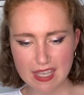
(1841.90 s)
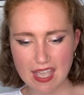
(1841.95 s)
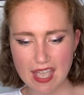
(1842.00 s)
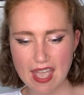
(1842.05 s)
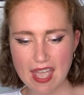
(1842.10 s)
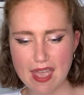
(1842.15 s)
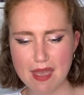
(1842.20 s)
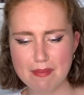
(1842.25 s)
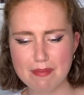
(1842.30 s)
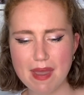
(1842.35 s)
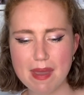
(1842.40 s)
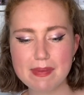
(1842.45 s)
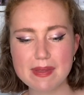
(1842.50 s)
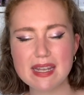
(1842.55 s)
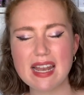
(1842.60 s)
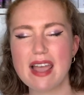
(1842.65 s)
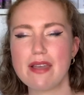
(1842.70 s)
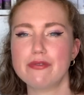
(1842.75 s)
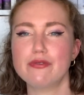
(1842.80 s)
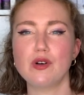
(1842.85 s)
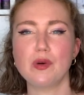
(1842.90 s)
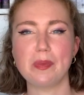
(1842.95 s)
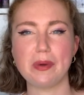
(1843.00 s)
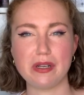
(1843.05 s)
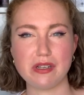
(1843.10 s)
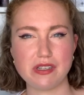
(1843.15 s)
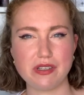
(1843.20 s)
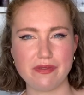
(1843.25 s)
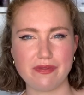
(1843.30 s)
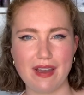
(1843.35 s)
and um, maybe like
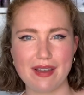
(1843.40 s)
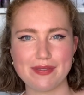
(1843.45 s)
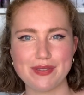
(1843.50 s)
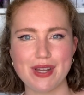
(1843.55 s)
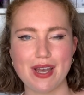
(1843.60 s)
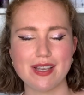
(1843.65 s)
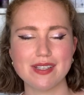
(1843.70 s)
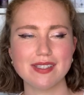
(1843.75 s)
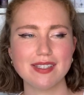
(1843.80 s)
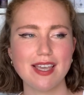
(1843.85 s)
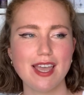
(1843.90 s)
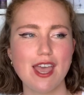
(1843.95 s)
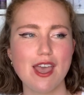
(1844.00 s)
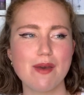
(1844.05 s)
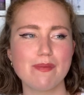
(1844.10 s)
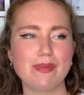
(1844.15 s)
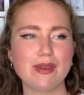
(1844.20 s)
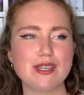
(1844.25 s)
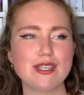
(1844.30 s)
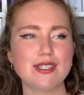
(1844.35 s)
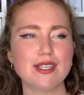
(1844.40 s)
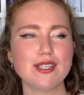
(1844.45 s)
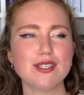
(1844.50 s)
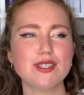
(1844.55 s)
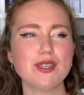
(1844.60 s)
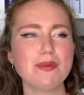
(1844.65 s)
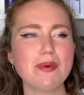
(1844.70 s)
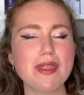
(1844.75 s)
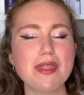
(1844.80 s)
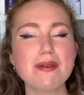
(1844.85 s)
4.25 stars because
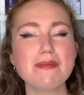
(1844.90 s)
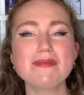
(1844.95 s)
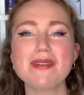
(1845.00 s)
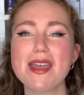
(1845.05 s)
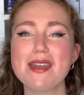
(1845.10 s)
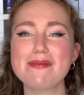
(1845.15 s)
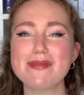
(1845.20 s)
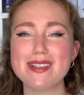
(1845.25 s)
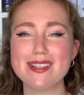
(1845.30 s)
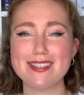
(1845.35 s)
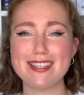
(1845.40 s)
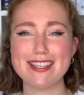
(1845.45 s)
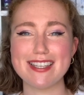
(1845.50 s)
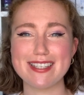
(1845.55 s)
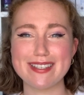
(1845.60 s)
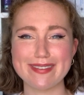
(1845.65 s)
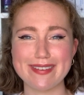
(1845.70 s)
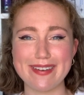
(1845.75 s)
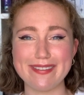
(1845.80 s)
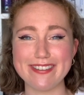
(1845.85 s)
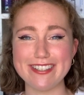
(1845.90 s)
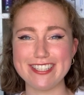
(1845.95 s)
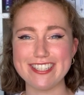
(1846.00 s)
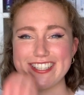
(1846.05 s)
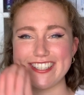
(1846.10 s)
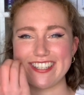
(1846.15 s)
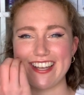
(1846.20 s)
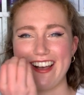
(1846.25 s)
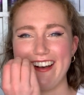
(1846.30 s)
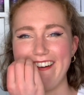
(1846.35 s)
some of the moments in this one were
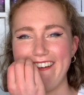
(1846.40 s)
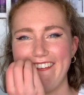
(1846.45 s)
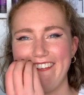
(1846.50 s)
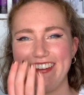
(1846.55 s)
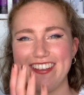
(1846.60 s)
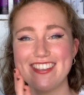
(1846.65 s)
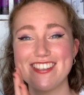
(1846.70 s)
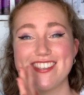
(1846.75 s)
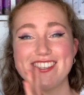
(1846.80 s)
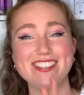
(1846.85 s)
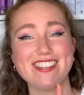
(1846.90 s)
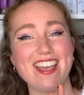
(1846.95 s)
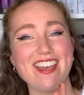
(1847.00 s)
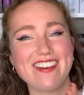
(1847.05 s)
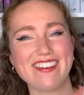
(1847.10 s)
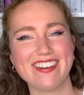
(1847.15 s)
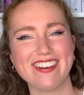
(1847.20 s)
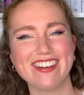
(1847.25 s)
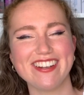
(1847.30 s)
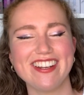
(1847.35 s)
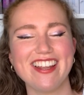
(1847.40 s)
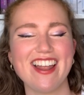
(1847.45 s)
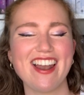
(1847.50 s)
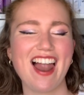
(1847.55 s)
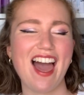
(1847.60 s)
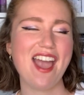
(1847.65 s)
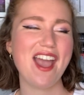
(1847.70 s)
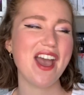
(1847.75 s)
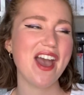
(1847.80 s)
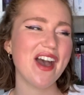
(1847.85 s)
just oh so good
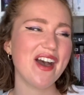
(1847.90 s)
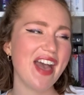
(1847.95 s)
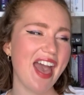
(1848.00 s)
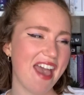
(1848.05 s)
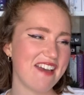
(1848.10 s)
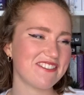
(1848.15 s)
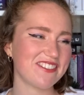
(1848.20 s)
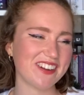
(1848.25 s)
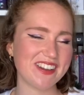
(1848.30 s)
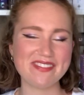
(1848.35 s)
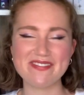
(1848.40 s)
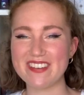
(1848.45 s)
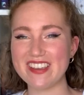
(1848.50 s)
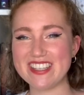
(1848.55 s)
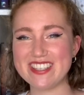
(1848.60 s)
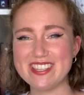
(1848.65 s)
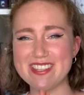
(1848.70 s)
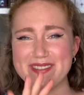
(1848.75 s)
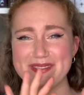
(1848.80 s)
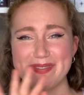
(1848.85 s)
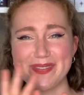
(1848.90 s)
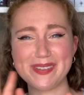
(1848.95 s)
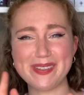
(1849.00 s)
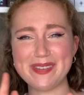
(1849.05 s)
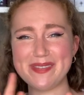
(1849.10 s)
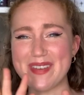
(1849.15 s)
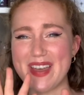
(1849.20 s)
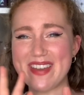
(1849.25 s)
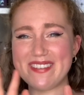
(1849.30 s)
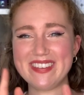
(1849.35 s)
like every Fitz and the Fool
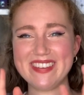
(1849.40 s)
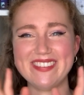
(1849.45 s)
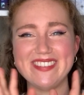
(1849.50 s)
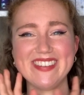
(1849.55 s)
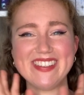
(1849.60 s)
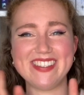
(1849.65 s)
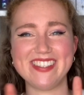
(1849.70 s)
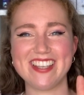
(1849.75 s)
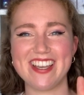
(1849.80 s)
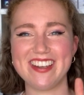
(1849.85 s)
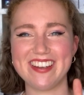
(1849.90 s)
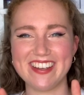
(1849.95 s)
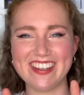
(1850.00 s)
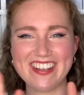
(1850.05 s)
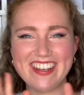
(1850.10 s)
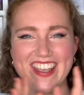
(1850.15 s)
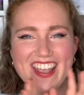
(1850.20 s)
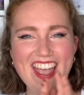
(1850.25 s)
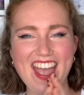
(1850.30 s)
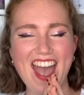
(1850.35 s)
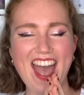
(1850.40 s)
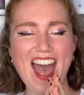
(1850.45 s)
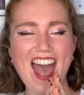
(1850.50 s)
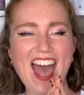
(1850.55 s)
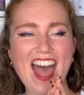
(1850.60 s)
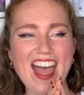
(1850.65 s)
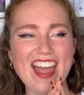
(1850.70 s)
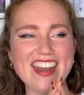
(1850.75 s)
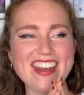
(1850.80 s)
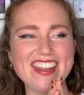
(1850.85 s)
moment was so good.
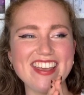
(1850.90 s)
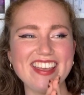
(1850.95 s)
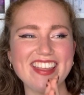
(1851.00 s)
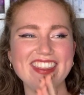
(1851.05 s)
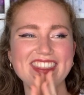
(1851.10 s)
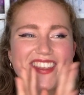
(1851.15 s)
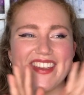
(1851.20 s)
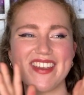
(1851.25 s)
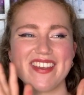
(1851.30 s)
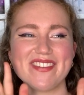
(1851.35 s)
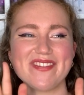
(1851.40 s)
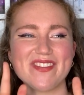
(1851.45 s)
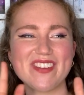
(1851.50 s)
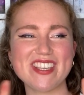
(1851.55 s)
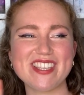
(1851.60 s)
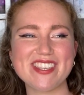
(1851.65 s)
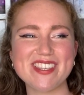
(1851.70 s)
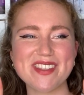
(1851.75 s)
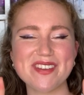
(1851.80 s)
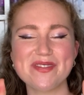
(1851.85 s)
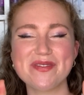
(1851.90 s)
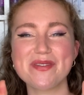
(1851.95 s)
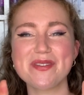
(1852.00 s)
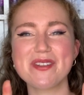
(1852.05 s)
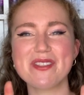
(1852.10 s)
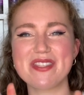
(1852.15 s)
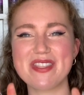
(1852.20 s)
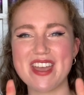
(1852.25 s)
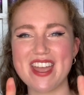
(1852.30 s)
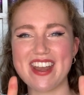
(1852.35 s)
And the Fitz and the Fool
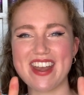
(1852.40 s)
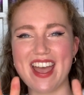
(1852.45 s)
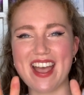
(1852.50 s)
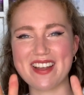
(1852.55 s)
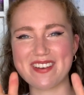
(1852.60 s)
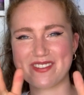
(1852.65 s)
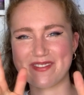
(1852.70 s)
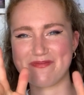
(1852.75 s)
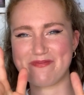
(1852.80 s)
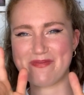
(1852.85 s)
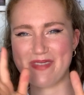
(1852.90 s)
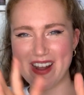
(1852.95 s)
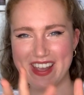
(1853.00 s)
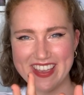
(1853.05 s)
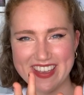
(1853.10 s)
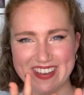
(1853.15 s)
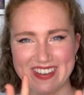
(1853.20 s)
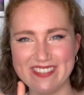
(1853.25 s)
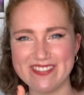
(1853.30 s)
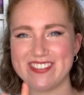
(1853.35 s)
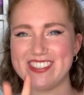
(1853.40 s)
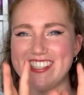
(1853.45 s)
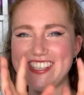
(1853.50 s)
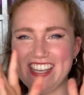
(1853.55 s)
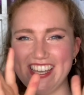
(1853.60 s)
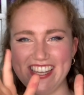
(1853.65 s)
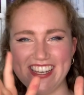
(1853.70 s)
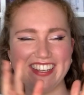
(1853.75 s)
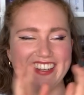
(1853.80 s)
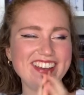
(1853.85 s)
third act breakup
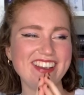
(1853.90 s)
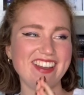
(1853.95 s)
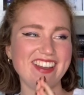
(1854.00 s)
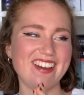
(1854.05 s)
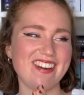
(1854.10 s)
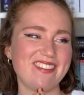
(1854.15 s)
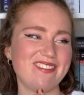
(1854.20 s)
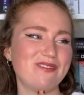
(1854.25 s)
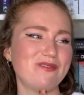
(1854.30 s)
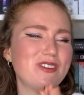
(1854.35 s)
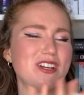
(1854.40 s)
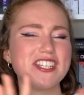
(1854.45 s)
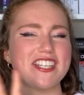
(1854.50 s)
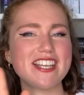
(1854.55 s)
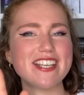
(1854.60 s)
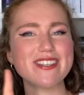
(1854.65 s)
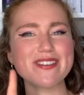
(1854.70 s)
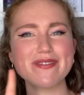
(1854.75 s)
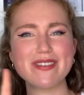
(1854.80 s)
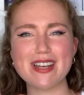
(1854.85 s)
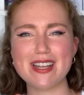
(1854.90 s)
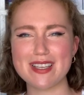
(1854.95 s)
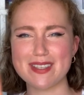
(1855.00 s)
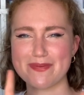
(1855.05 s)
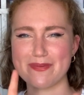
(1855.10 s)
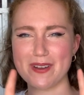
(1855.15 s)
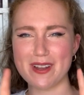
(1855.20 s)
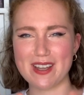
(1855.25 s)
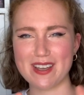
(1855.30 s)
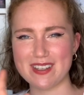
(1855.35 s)
scene, which isn't really a
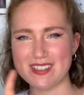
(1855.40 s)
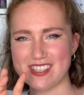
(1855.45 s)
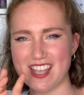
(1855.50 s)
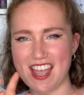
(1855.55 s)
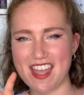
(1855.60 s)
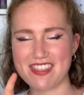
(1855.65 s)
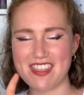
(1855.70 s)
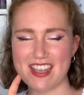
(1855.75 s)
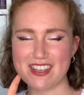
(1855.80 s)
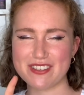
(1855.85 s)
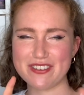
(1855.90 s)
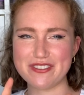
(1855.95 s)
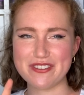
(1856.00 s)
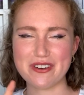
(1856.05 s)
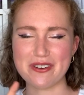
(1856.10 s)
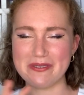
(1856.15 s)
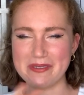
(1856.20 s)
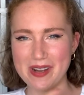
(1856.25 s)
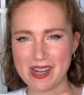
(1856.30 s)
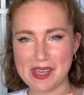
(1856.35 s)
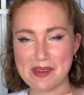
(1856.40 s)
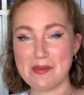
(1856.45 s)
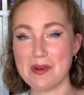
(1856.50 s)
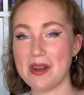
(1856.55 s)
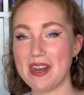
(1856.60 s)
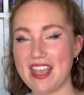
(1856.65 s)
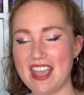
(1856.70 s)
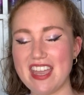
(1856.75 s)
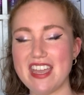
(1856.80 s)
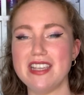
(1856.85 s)
spoiler because that's not really what
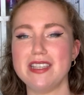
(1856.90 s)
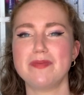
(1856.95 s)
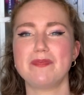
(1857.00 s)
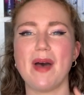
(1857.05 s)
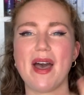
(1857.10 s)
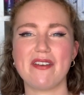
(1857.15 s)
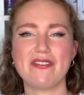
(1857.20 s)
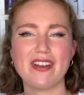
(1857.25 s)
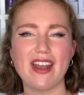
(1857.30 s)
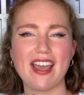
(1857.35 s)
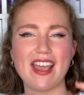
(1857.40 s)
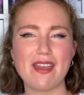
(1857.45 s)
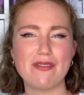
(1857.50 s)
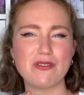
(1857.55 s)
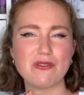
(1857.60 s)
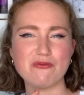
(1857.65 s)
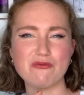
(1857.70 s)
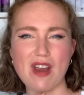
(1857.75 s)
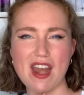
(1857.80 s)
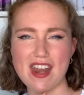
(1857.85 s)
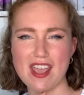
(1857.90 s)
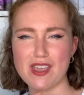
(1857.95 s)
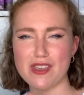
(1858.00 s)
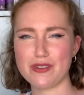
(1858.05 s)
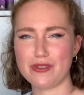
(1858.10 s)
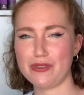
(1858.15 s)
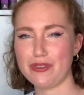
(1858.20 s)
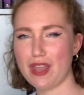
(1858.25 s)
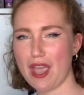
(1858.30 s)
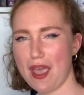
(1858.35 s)
it is, but I feel like if you read it,
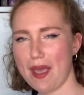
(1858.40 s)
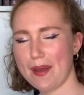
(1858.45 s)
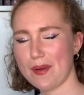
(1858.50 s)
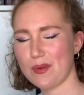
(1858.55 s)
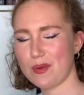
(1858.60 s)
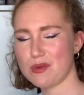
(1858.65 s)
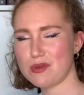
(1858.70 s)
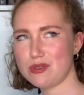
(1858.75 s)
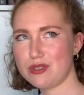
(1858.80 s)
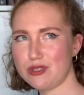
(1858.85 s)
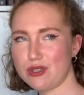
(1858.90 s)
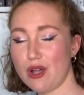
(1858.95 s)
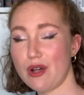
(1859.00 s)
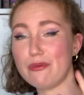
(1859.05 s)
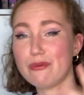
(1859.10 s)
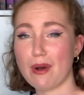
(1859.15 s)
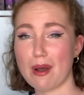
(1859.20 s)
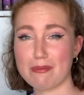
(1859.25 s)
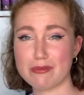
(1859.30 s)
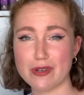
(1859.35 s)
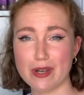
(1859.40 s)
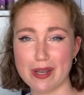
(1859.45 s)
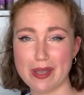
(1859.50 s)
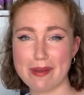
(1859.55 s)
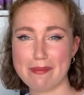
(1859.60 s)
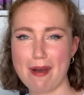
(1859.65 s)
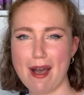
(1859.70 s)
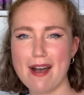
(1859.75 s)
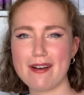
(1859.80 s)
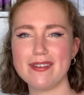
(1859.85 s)
you'll know sort of what I'm talking
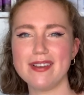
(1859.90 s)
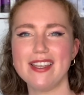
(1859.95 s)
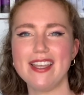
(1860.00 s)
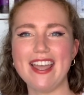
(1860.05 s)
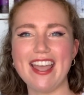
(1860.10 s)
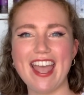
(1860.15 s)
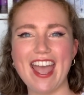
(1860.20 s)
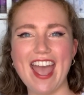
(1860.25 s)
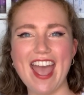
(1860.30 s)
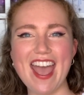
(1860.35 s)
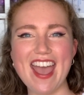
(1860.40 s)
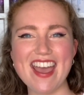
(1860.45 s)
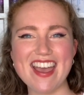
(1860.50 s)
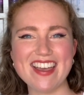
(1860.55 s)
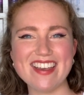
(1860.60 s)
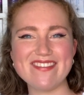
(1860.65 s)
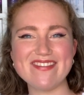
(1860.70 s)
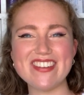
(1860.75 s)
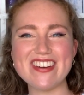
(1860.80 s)
about, um,